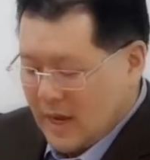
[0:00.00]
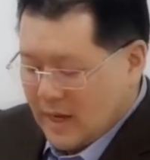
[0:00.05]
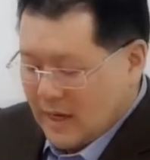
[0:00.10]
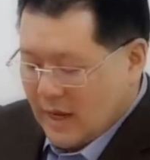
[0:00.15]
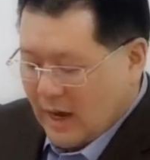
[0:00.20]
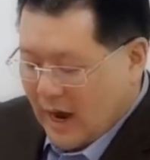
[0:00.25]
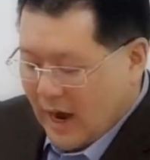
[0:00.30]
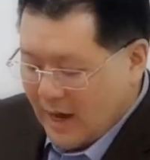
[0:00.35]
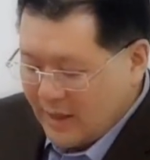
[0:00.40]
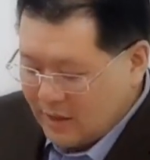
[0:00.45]

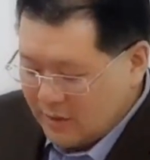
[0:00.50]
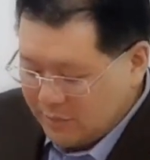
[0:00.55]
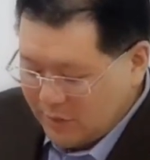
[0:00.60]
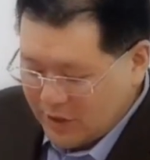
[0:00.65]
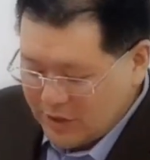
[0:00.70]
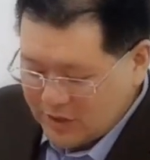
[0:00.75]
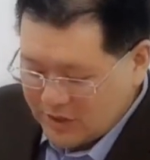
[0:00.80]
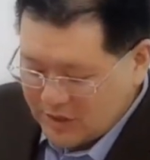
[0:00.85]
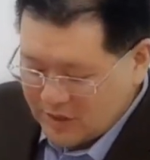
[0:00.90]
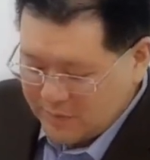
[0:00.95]
Now, other
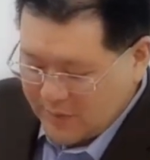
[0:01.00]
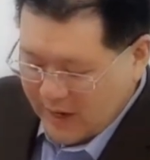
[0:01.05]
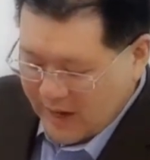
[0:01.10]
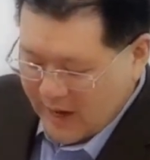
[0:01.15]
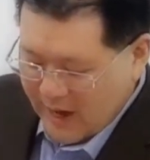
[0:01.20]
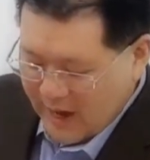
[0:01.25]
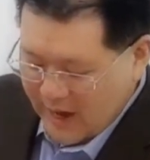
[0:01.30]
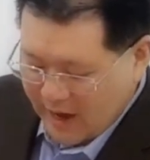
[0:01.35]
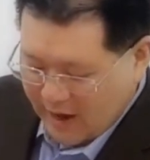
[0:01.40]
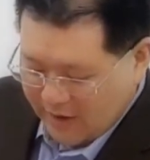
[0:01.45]
patients may
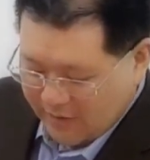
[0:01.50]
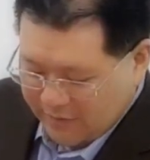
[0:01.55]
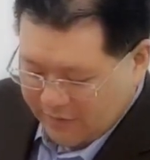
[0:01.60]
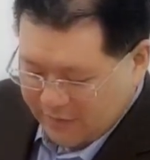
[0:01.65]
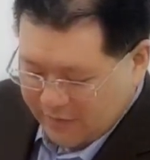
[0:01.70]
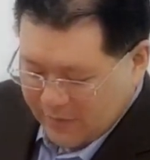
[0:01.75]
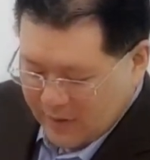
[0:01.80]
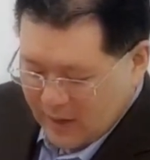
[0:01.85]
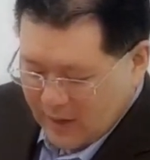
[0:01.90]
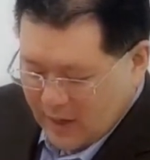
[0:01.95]
have
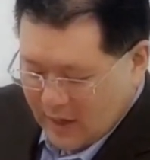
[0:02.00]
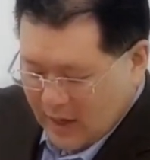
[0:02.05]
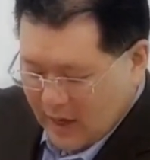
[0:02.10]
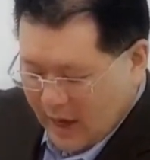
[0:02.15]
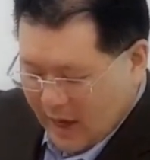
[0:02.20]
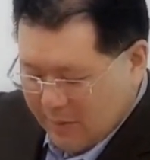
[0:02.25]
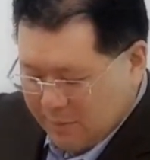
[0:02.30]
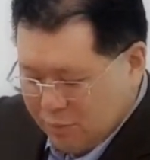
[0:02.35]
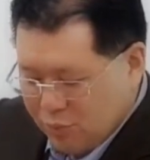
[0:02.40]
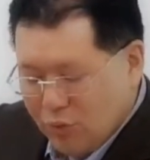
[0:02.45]

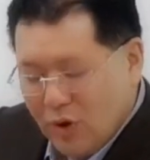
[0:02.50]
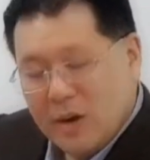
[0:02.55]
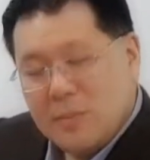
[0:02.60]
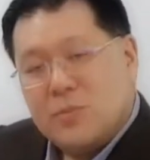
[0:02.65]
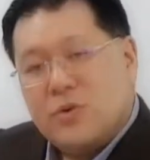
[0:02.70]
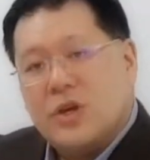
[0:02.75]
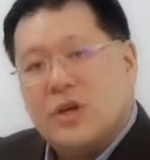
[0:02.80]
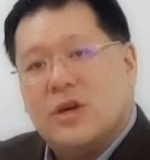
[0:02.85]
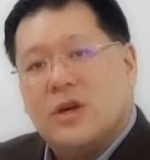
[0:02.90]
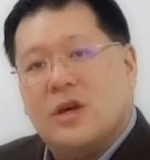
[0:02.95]
a
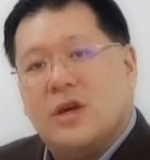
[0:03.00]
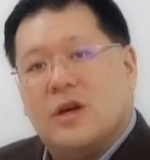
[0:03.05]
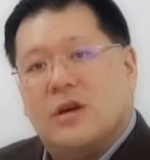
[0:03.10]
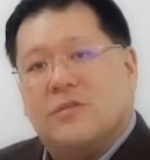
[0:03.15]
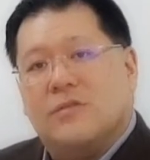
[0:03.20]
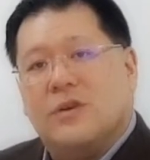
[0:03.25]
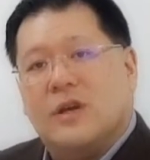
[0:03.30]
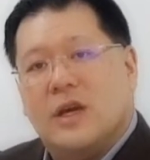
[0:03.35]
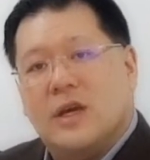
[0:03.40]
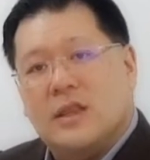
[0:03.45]
primary
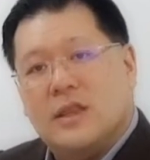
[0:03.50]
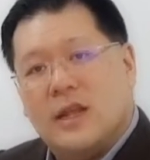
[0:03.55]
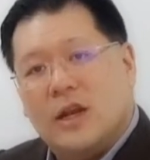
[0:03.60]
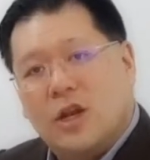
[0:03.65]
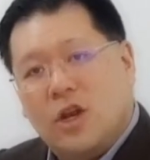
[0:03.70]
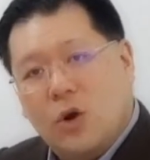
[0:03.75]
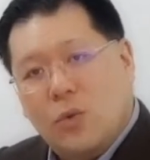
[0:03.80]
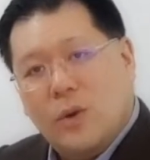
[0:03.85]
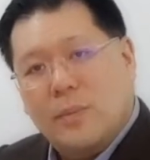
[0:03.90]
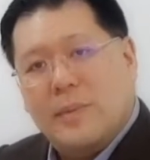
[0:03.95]
curve in the
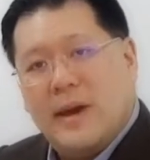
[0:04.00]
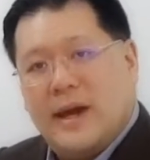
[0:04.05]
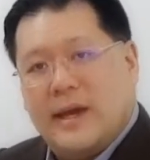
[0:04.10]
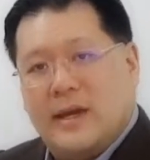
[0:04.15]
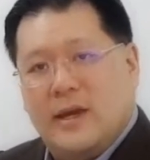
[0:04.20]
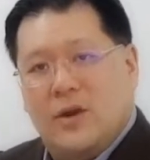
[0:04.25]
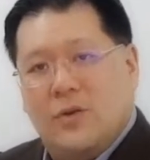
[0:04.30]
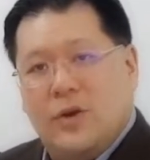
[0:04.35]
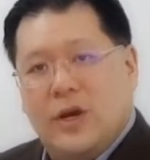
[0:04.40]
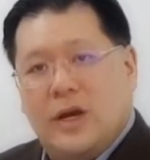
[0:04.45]
lower back
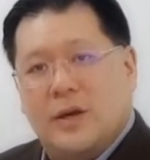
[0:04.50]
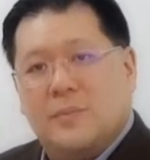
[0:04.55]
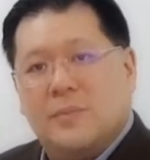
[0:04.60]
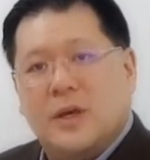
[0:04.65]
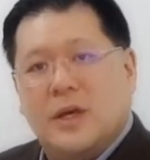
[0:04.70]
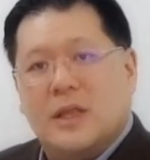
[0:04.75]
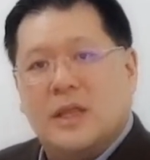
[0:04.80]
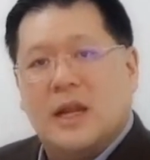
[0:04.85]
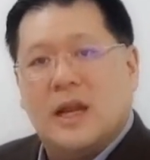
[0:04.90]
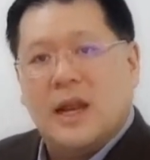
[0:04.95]
area,
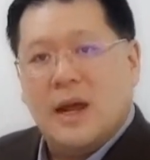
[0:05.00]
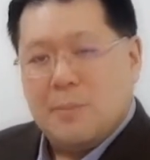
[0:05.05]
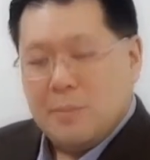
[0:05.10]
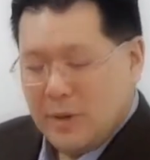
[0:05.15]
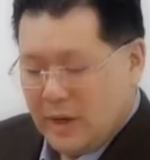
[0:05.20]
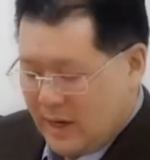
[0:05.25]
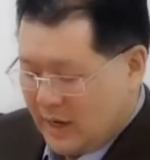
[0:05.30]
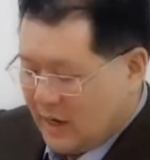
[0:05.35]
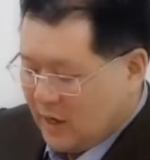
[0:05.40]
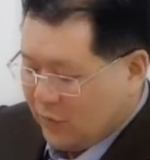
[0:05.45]
in the
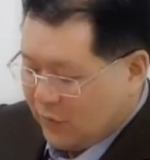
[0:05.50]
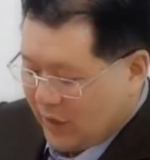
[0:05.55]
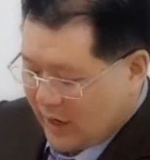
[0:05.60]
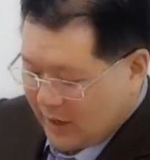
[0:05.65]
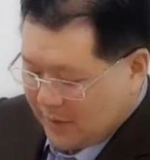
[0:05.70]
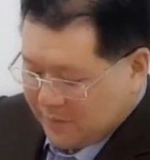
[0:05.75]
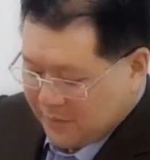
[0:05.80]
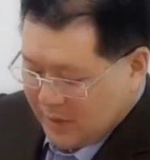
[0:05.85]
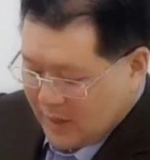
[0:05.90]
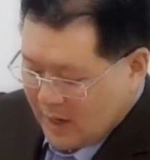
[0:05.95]
lumbar
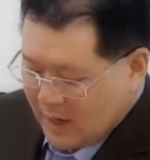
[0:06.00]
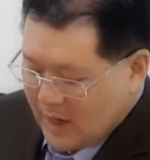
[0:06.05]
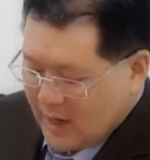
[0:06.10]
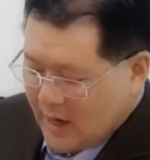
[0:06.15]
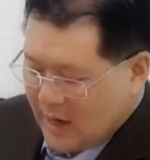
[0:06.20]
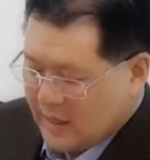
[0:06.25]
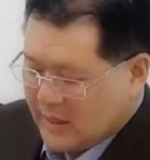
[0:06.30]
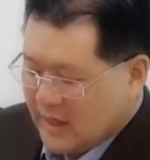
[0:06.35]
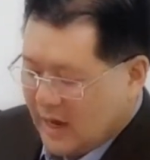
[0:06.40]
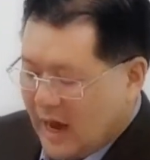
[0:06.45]
area,
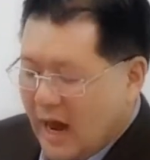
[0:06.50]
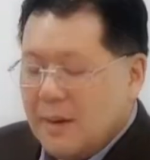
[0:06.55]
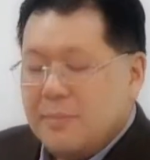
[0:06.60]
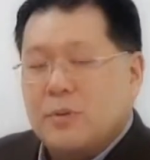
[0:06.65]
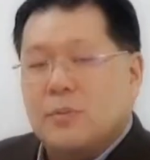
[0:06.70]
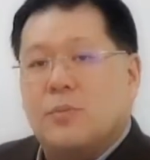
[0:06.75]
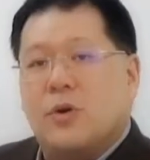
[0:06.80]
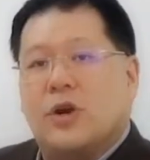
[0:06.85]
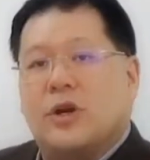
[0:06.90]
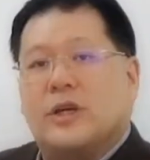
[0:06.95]
and the
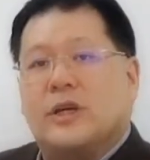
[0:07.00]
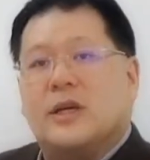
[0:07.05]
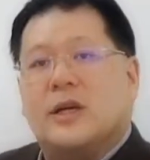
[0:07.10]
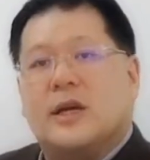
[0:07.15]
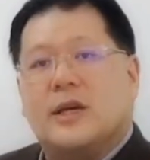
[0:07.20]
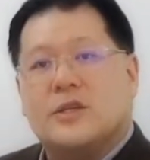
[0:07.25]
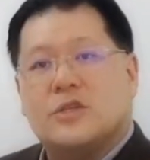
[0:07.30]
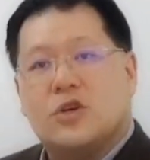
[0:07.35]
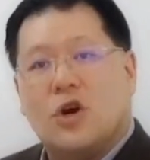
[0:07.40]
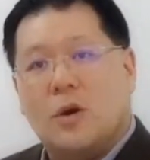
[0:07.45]
upper body
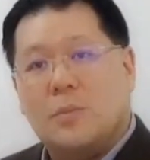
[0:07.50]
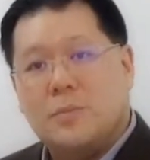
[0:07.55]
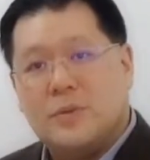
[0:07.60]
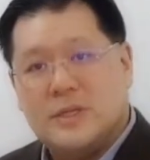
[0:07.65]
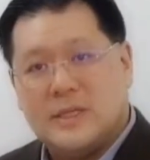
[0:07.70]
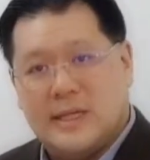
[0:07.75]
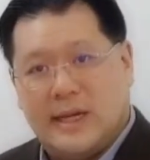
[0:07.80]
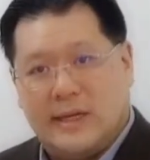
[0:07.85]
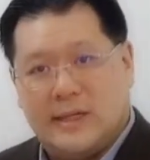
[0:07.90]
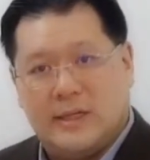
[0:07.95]
is
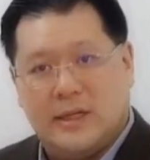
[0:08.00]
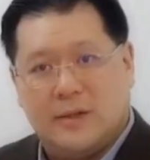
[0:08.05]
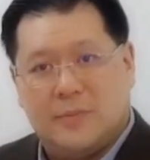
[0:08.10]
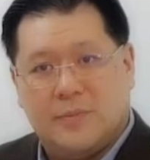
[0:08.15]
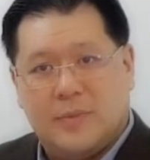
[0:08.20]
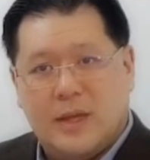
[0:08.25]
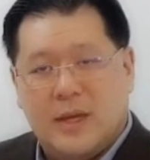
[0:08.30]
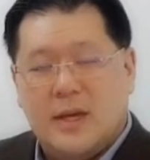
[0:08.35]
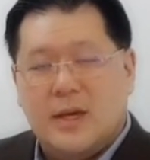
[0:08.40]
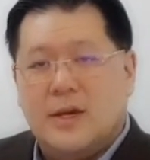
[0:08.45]
compensating.
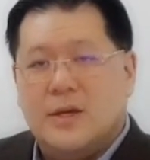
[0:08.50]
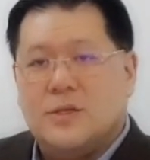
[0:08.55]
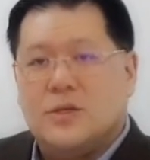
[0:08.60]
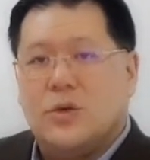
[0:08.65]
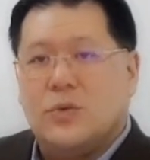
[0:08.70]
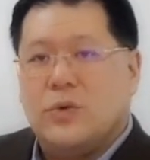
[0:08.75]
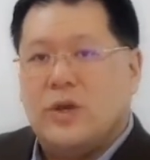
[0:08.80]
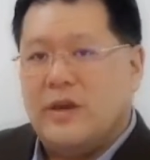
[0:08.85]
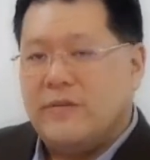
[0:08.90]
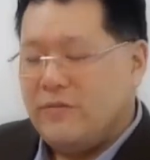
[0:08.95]

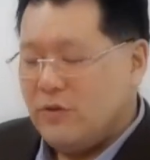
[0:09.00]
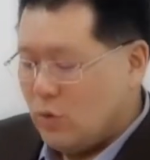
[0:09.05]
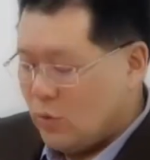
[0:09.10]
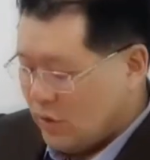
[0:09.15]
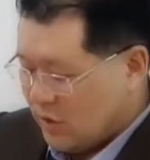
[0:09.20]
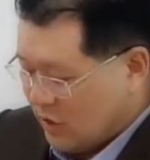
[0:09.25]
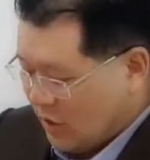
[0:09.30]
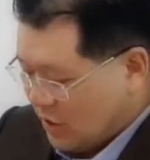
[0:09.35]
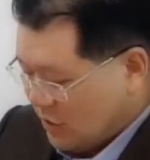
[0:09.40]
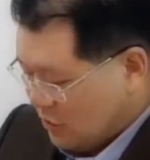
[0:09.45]
So if you
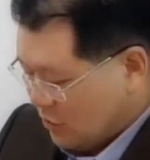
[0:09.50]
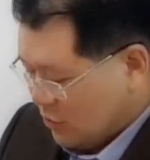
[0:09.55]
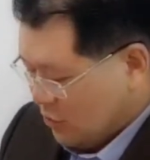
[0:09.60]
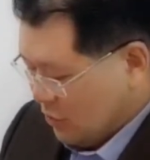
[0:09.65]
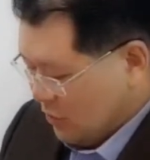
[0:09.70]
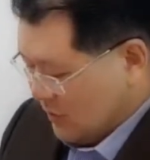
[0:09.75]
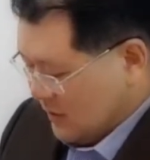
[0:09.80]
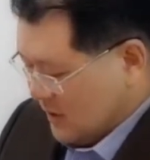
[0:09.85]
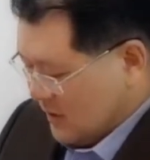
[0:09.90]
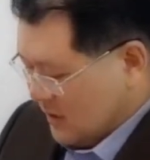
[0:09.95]
were going to
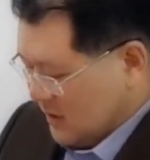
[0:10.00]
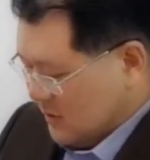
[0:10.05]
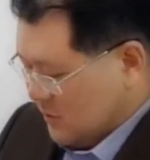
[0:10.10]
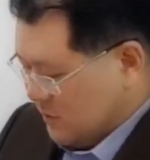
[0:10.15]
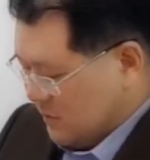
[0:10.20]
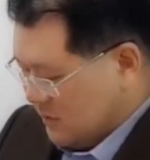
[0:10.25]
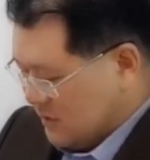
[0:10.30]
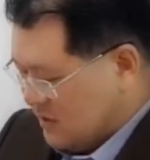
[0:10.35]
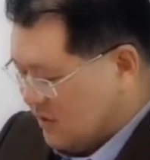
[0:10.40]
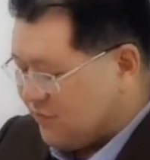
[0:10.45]
use
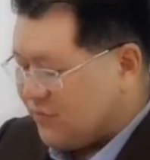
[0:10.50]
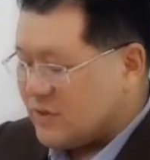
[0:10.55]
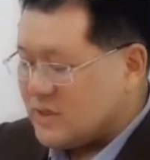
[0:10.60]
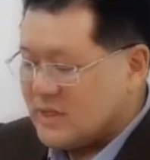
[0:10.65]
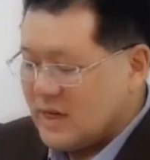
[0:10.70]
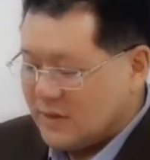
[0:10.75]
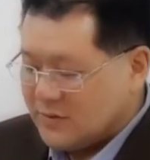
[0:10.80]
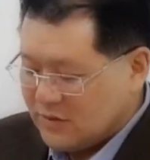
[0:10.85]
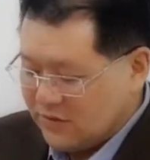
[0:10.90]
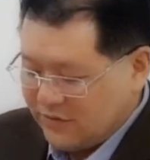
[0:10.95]
different
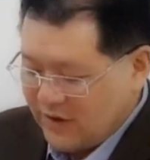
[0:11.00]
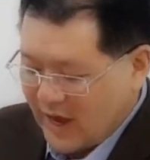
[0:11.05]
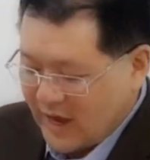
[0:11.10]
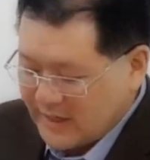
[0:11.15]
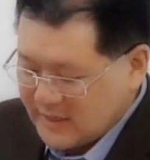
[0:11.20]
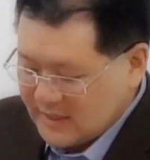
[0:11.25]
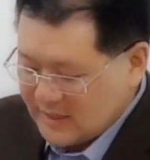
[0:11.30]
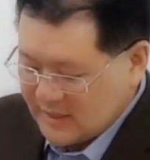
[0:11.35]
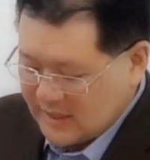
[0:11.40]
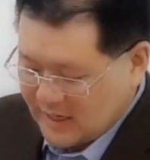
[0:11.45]
types of
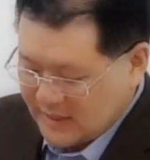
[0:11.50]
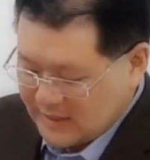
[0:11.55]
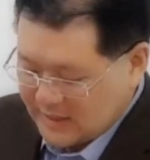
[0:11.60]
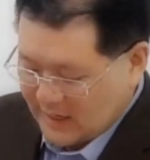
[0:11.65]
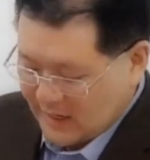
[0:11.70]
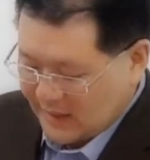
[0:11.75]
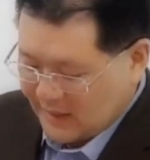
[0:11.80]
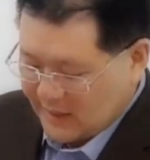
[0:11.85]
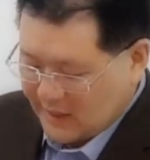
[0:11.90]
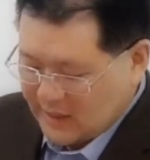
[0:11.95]
exercise
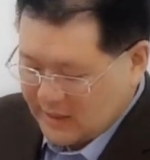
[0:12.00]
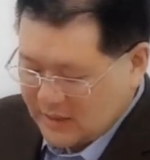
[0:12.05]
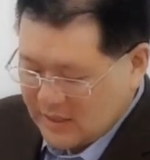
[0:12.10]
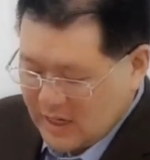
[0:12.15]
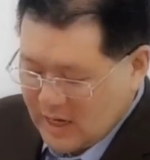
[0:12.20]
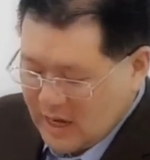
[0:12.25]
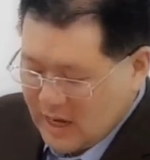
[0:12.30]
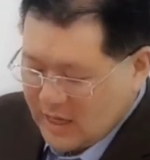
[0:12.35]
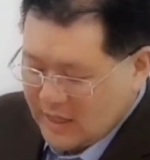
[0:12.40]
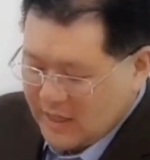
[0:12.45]

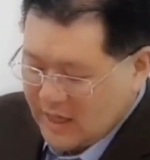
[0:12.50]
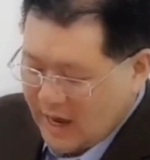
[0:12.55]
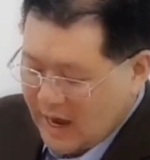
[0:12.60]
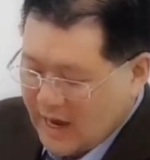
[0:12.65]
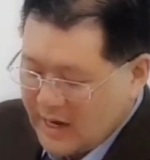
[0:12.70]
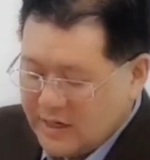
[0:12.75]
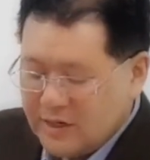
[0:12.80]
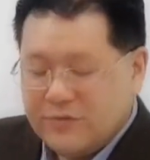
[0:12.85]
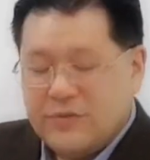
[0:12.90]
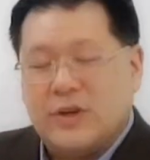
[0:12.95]
techniques, there
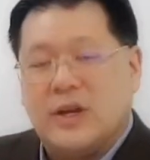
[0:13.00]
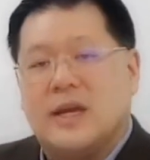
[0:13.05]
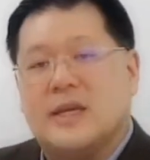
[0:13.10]
are different